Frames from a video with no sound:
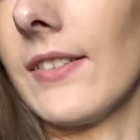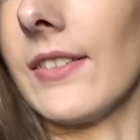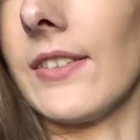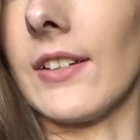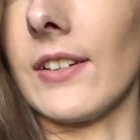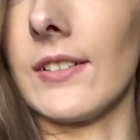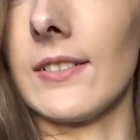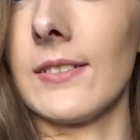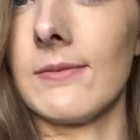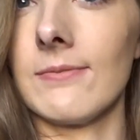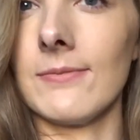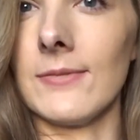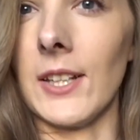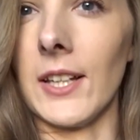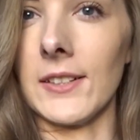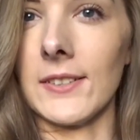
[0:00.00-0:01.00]

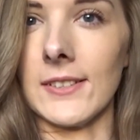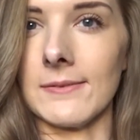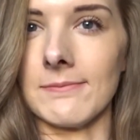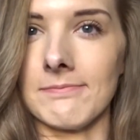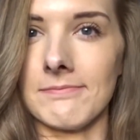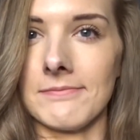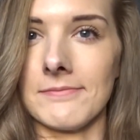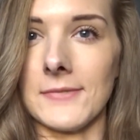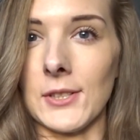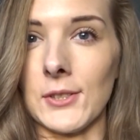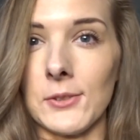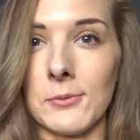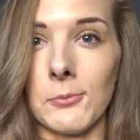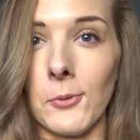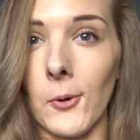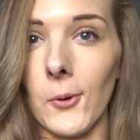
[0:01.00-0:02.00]
the
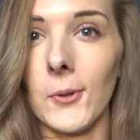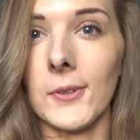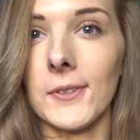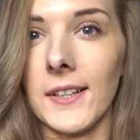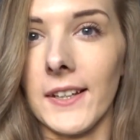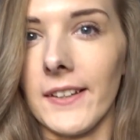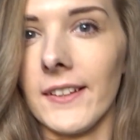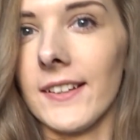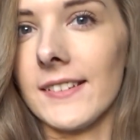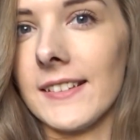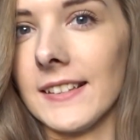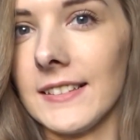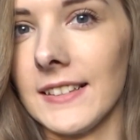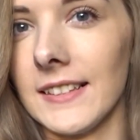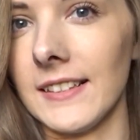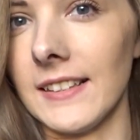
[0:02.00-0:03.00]
small curl
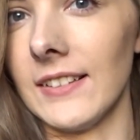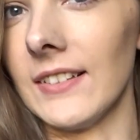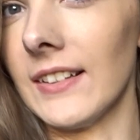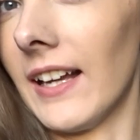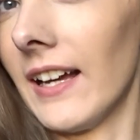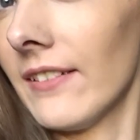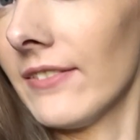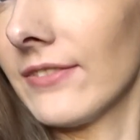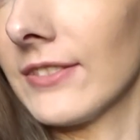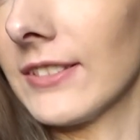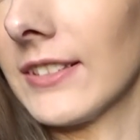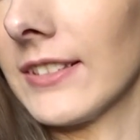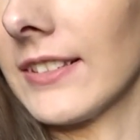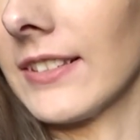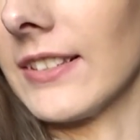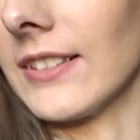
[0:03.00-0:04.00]
that's still left
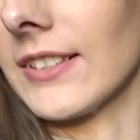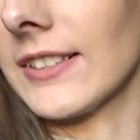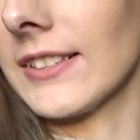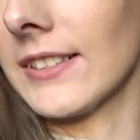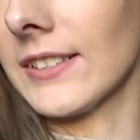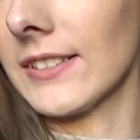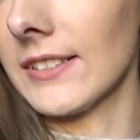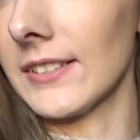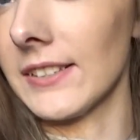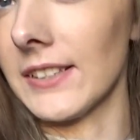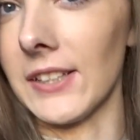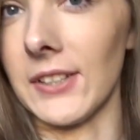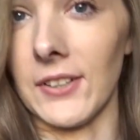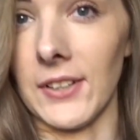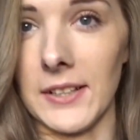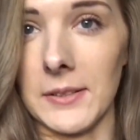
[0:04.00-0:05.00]
looks
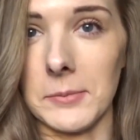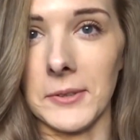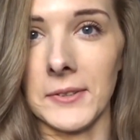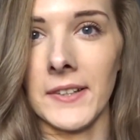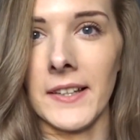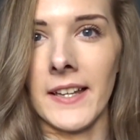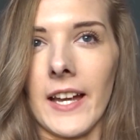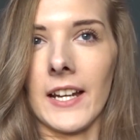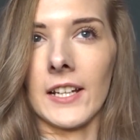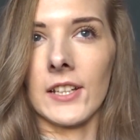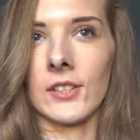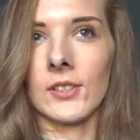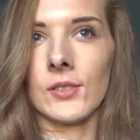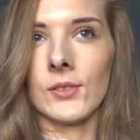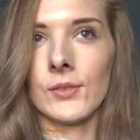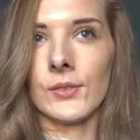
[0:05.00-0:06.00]
incredible. And I
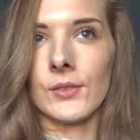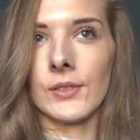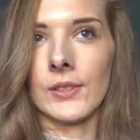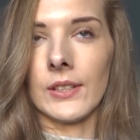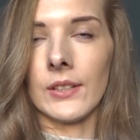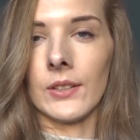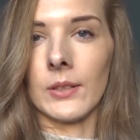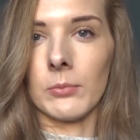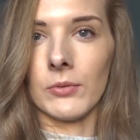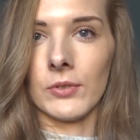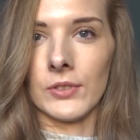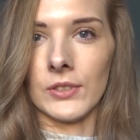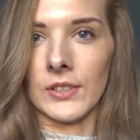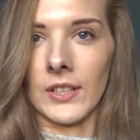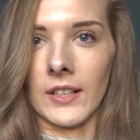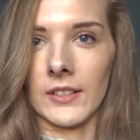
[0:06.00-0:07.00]
used the other brush
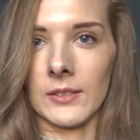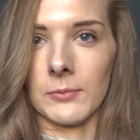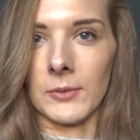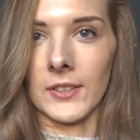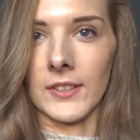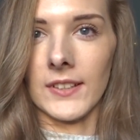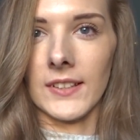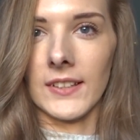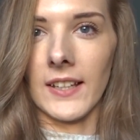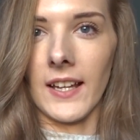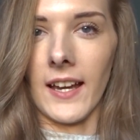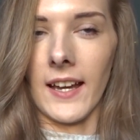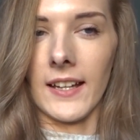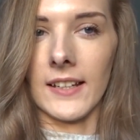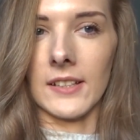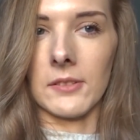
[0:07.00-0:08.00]
attachments,
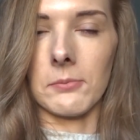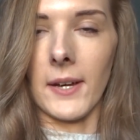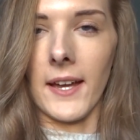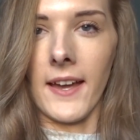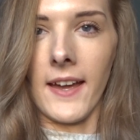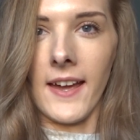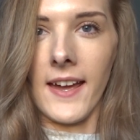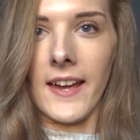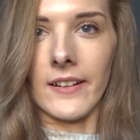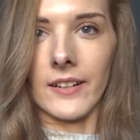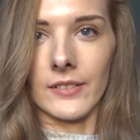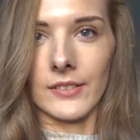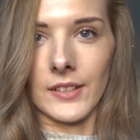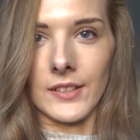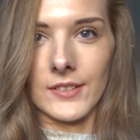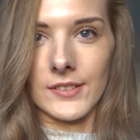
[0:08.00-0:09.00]
and my hair
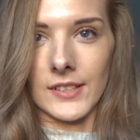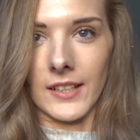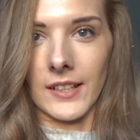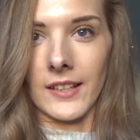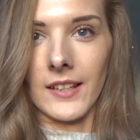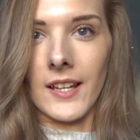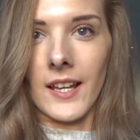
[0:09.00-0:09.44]
after using it,